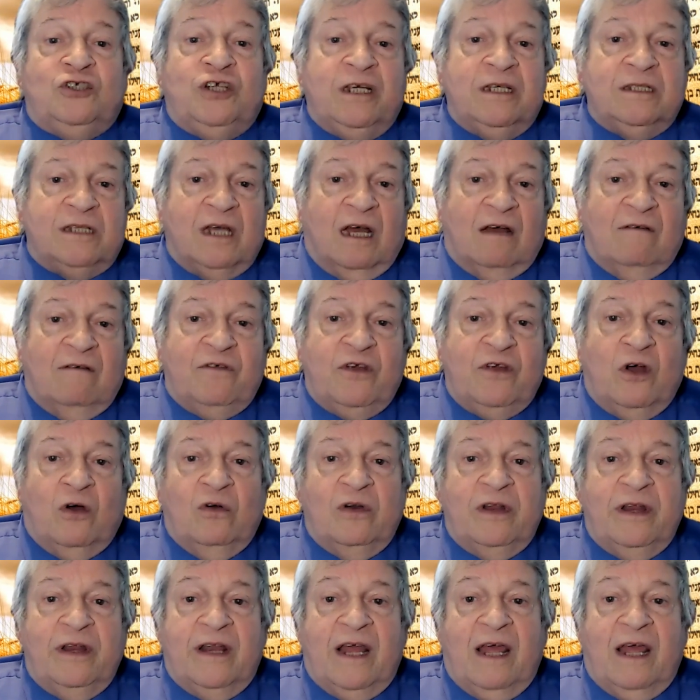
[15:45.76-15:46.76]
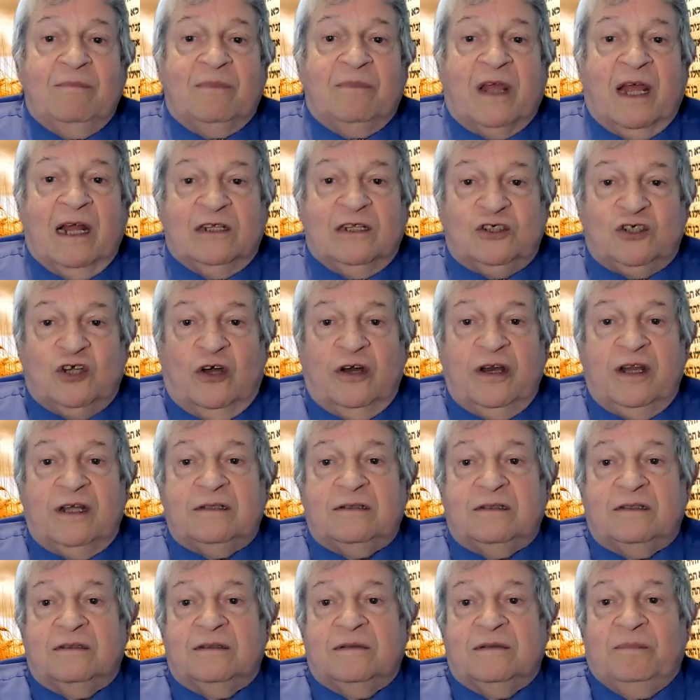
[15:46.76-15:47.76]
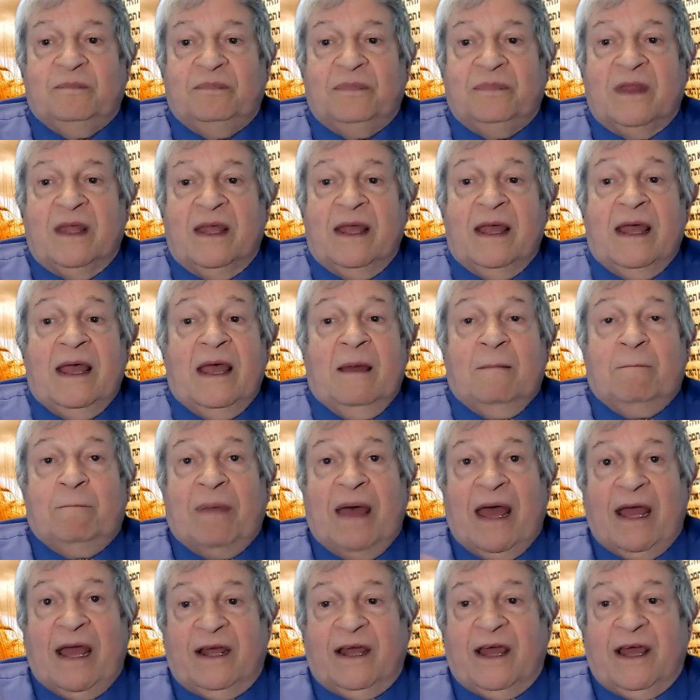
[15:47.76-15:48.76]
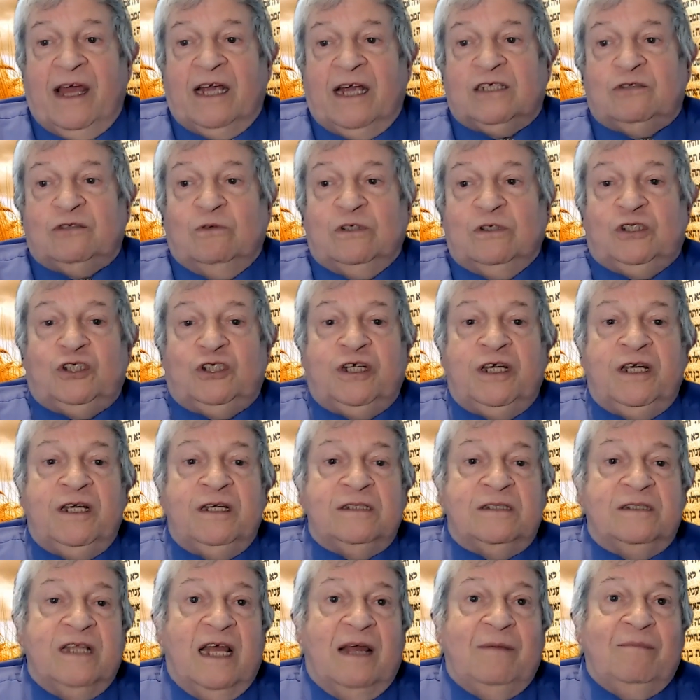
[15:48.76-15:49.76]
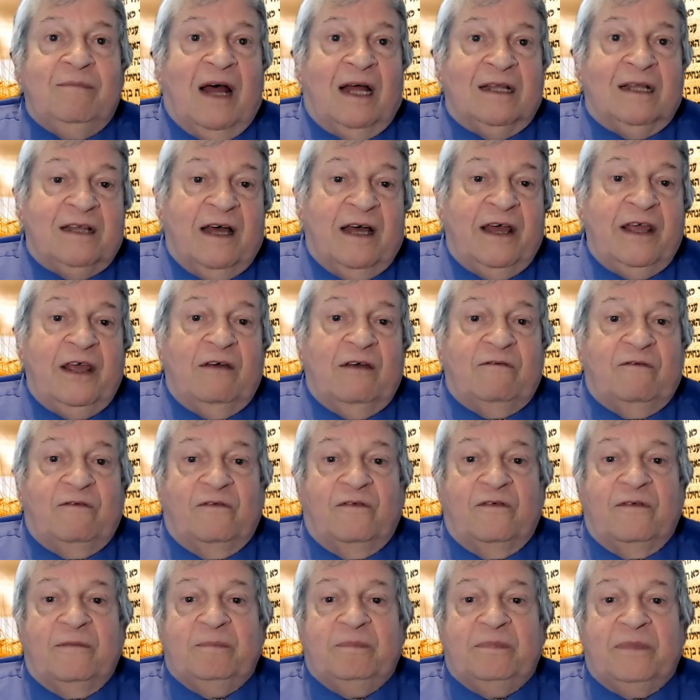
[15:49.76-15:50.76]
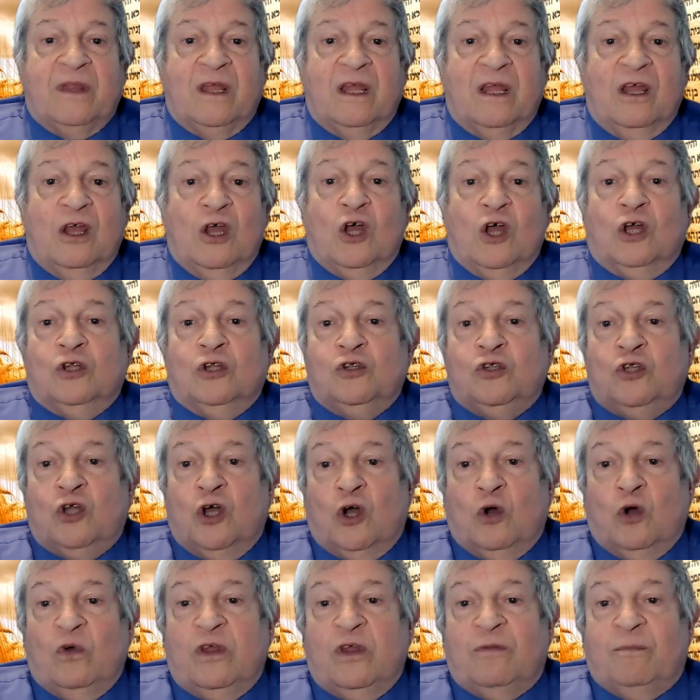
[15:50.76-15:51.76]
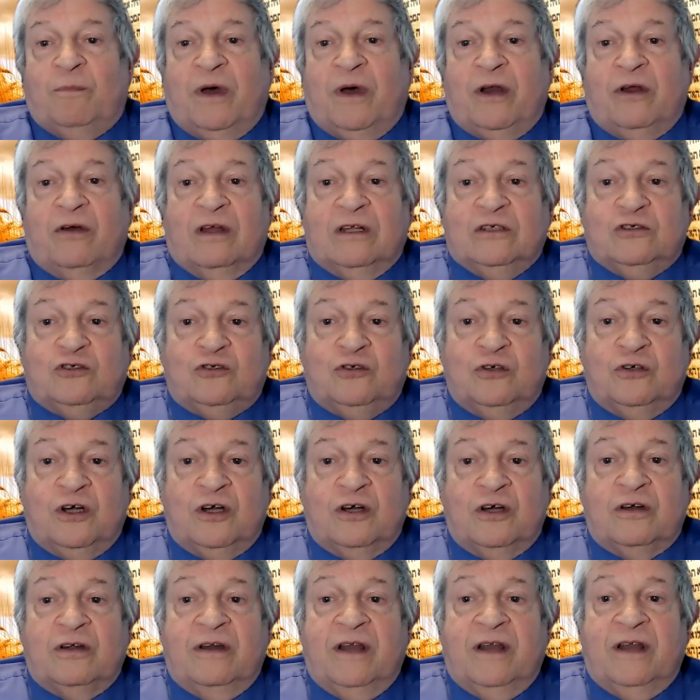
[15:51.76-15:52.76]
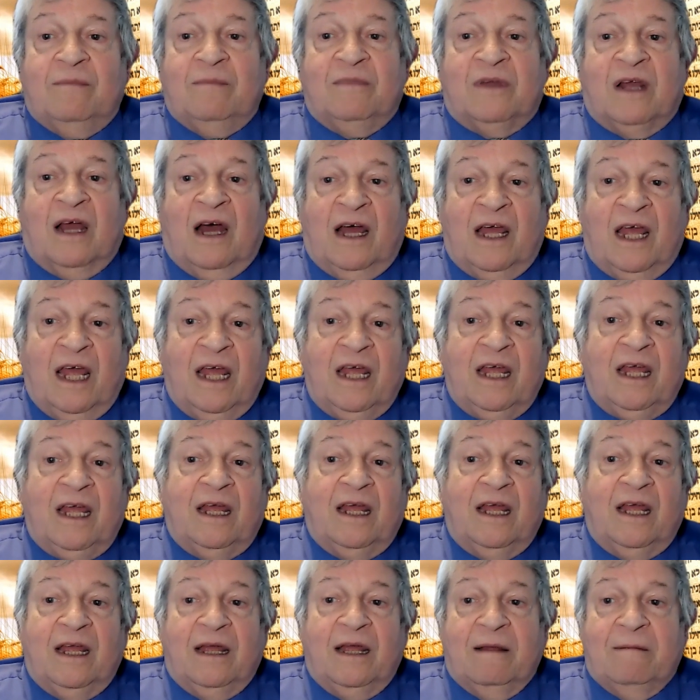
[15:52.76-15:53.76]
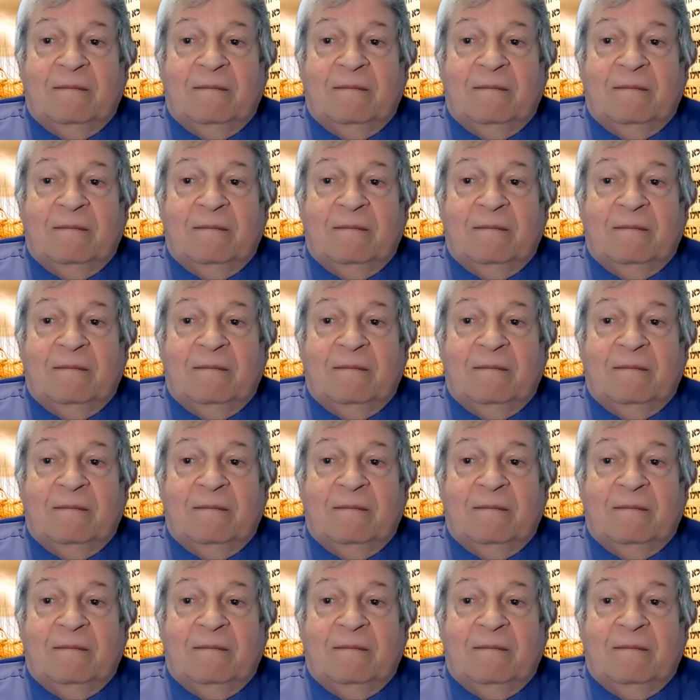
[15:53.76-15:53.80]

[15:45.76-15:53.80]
cheese ravioli named kelsones, pancakes with cheese named atayef, dough with butter and sugar named kahé,